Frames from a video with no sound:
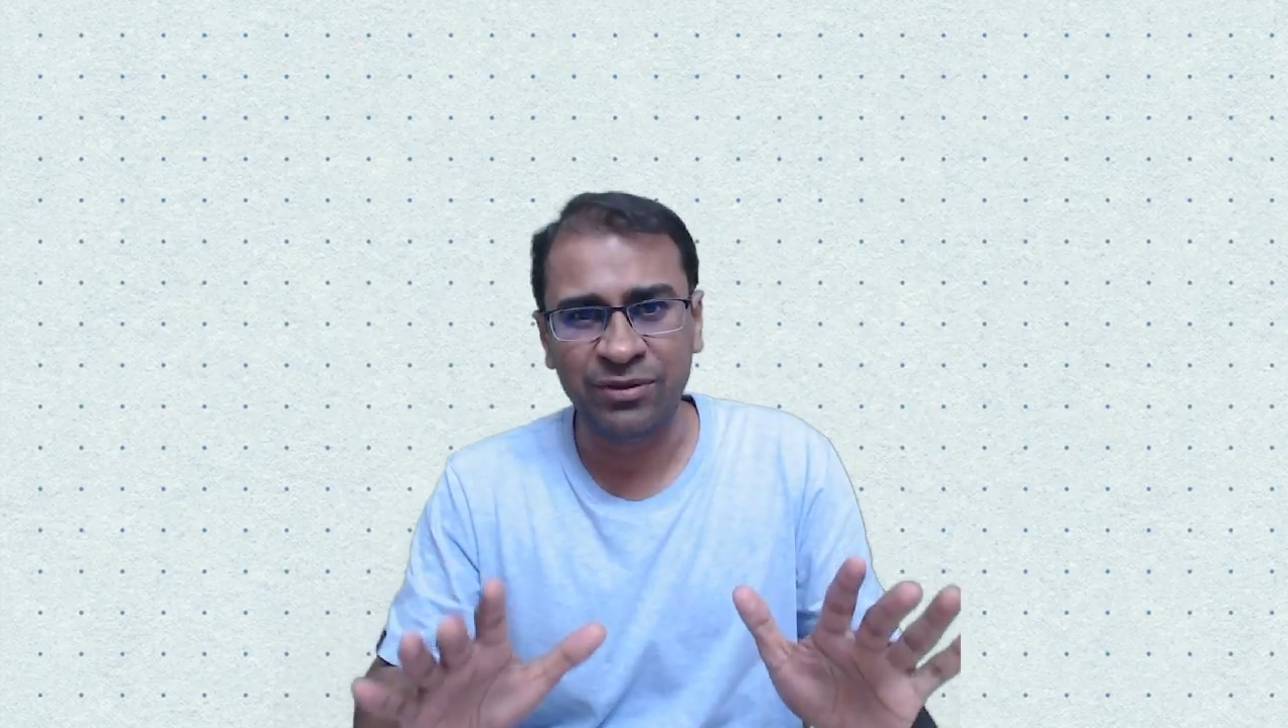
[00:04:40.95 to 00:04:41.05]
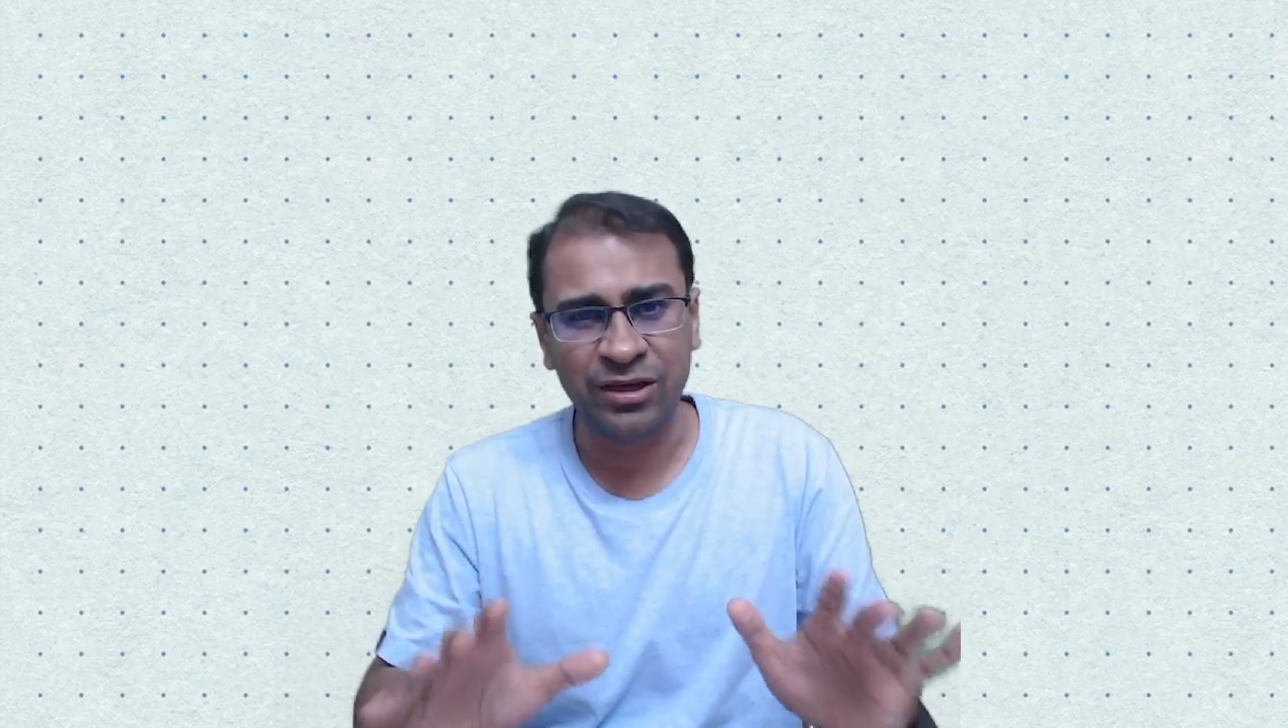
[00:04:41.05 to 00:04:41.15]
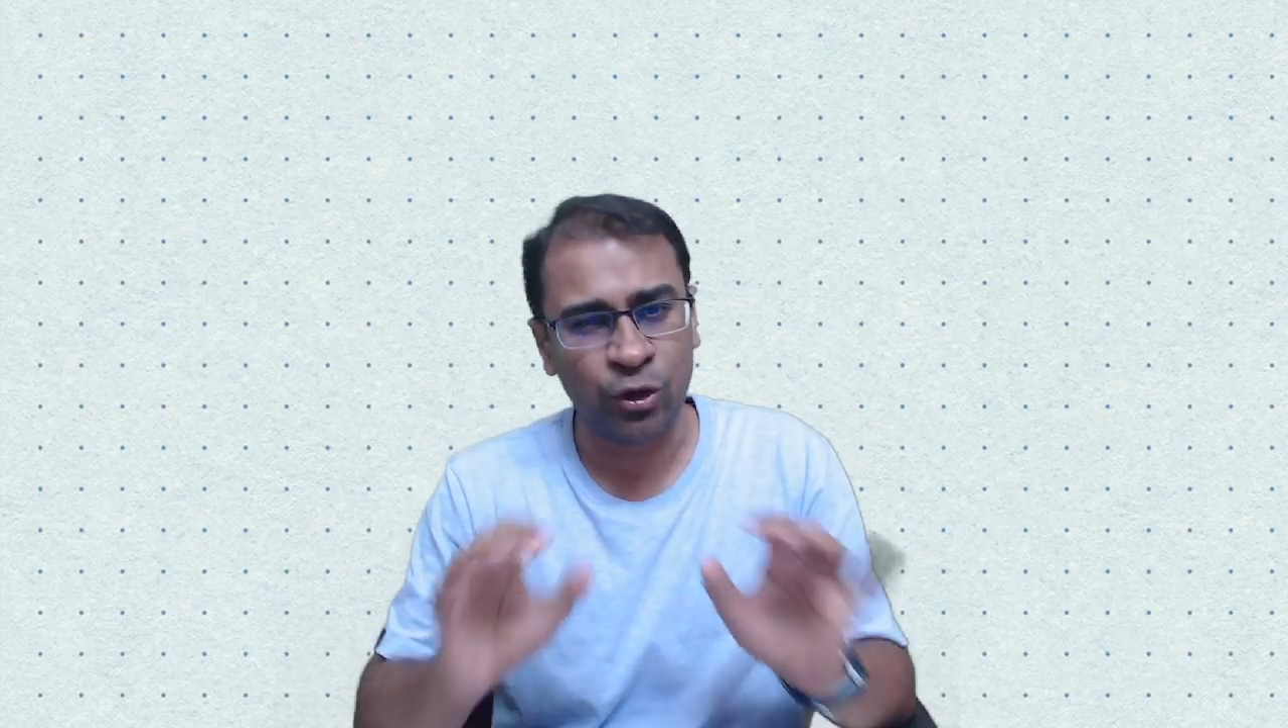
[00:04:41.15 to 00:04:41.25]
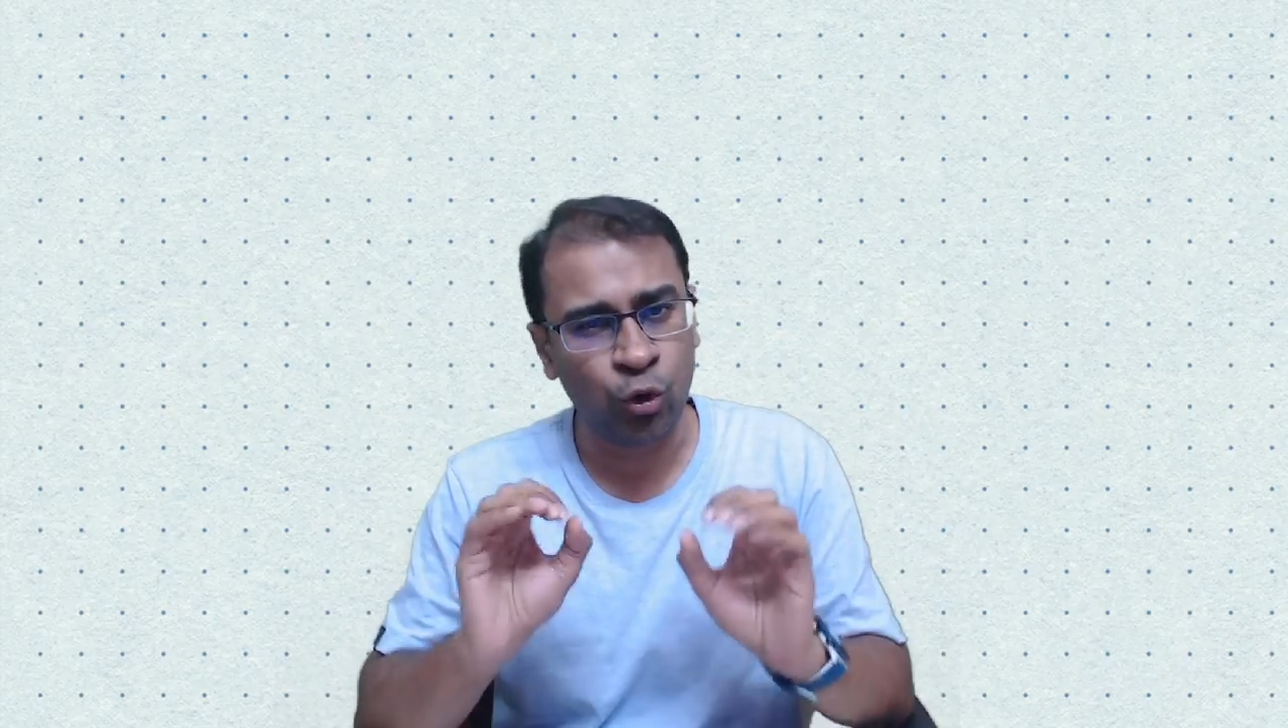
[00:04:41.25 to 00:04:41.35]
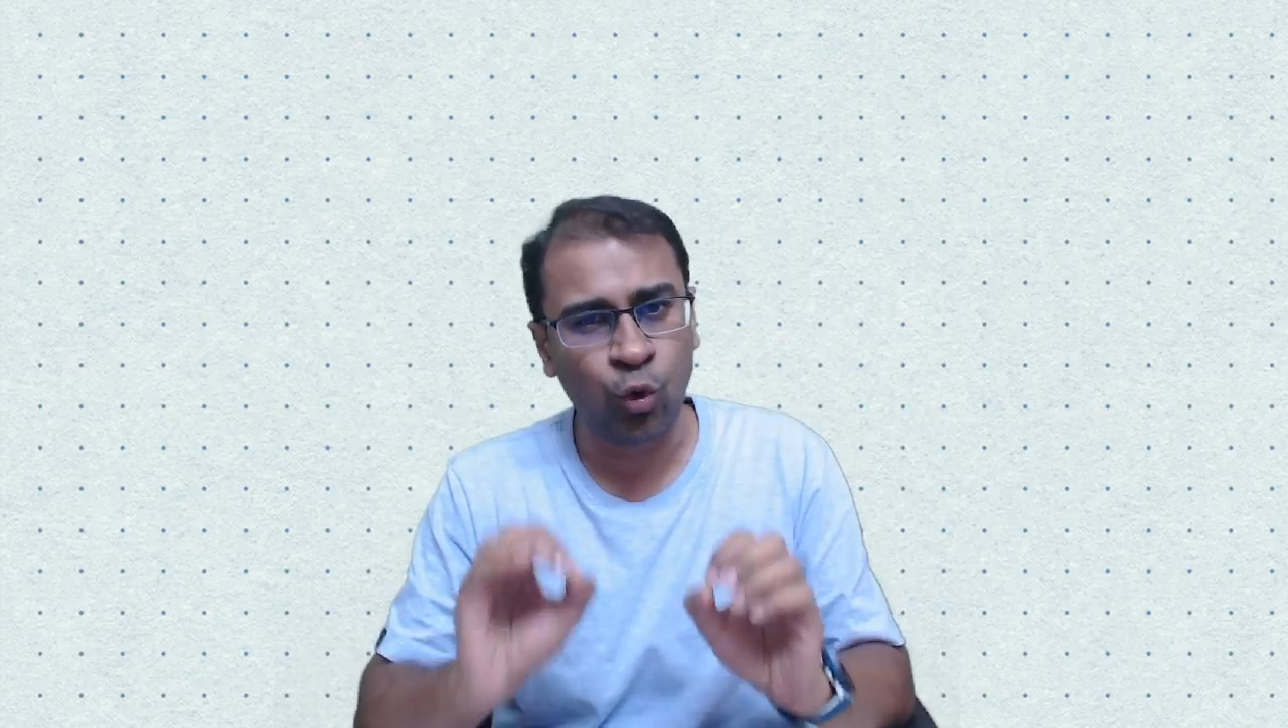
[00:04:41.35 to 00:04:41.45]

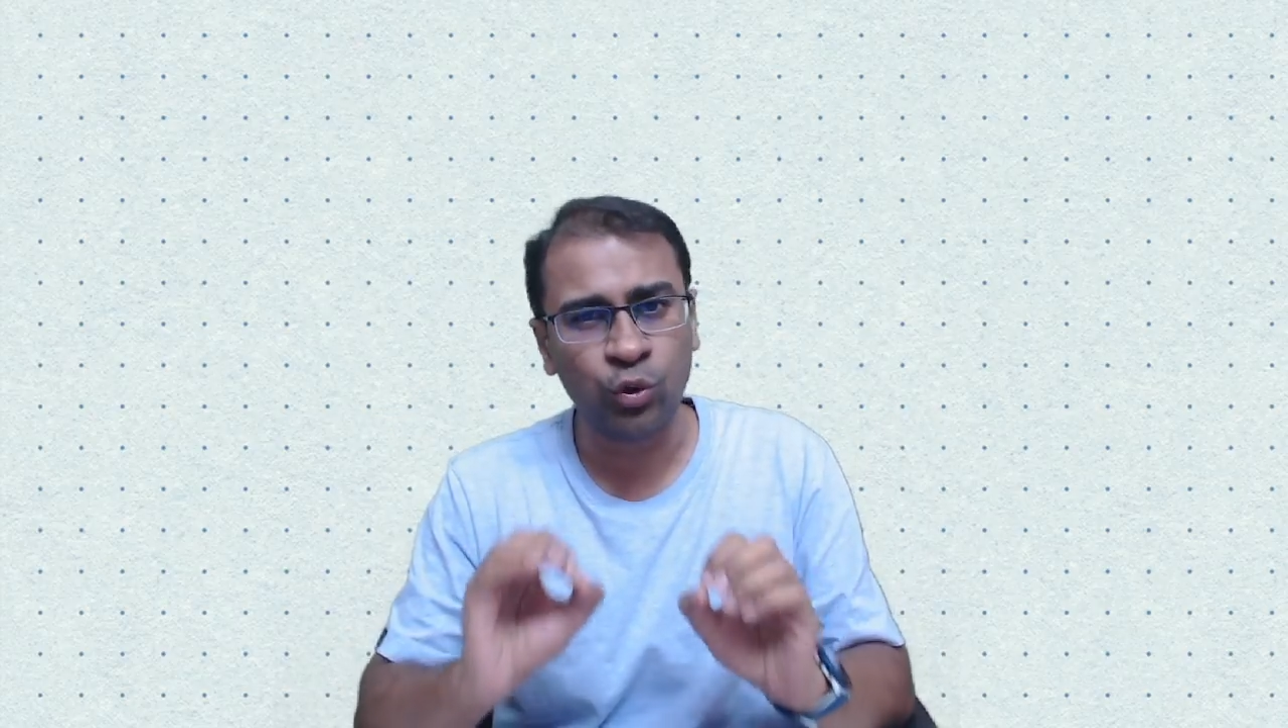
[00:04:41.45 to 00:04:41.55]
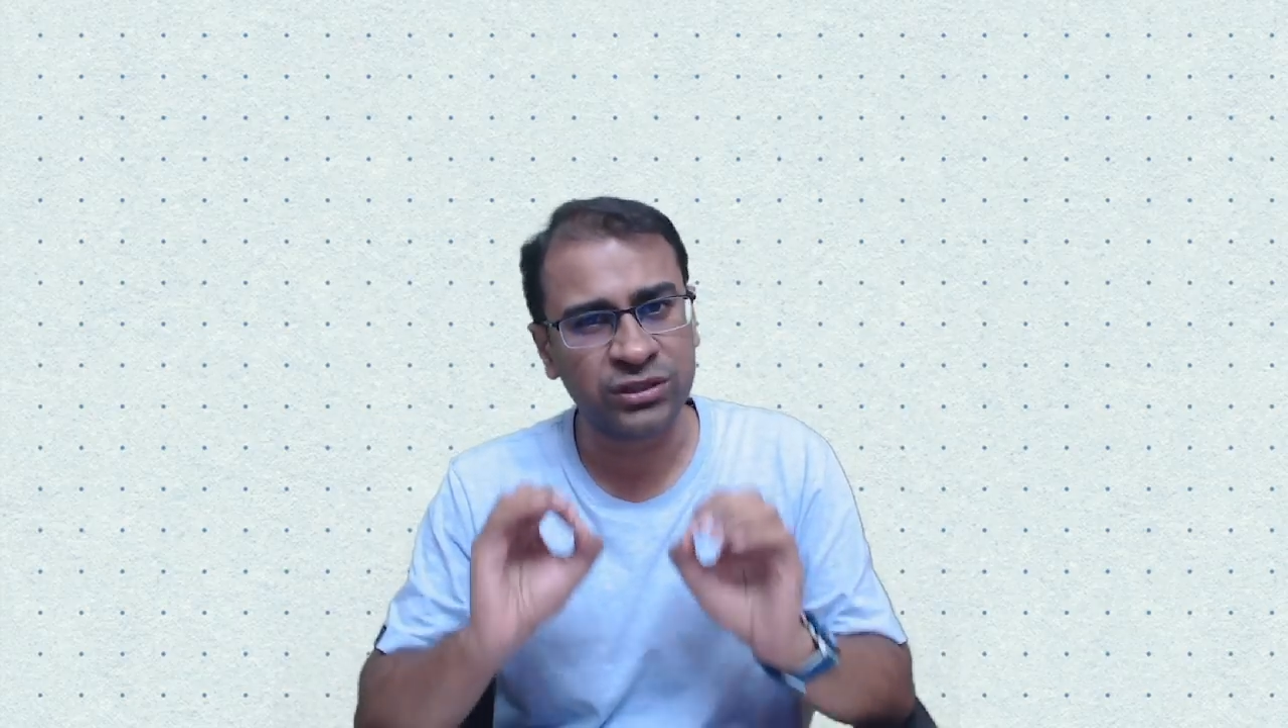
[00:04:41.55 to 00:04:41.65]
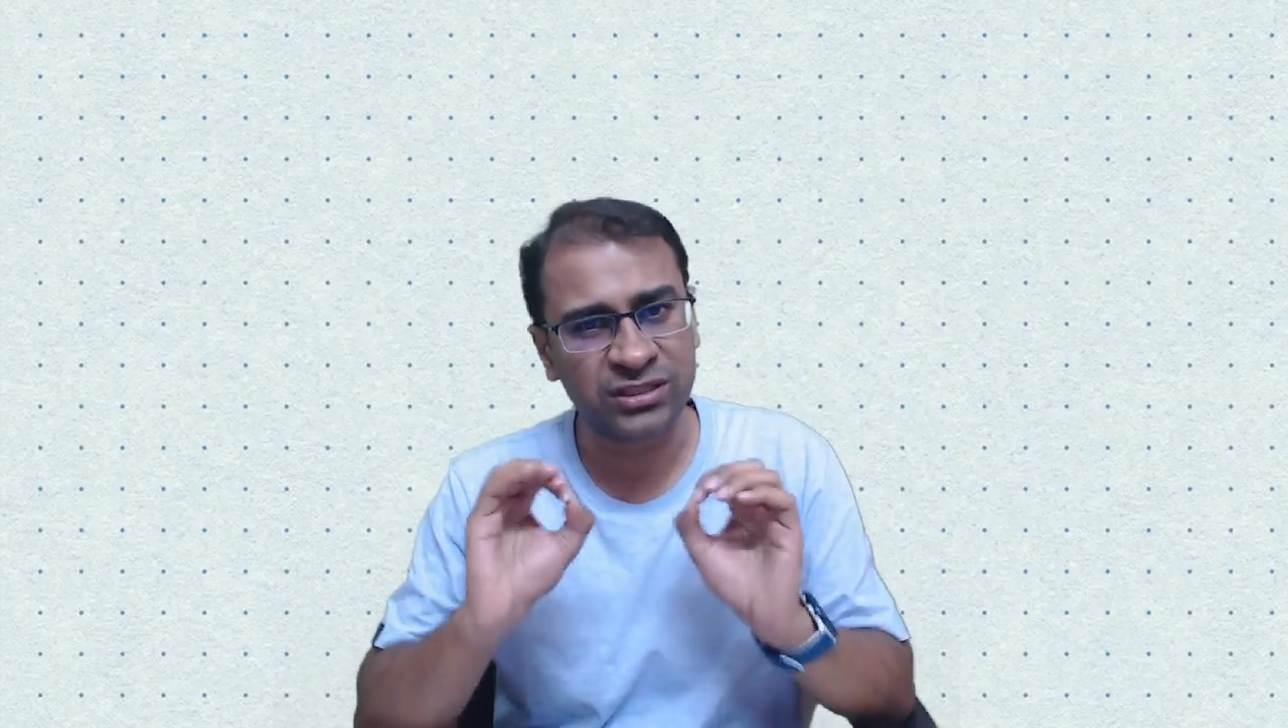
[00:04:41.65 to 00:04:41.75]
glucose is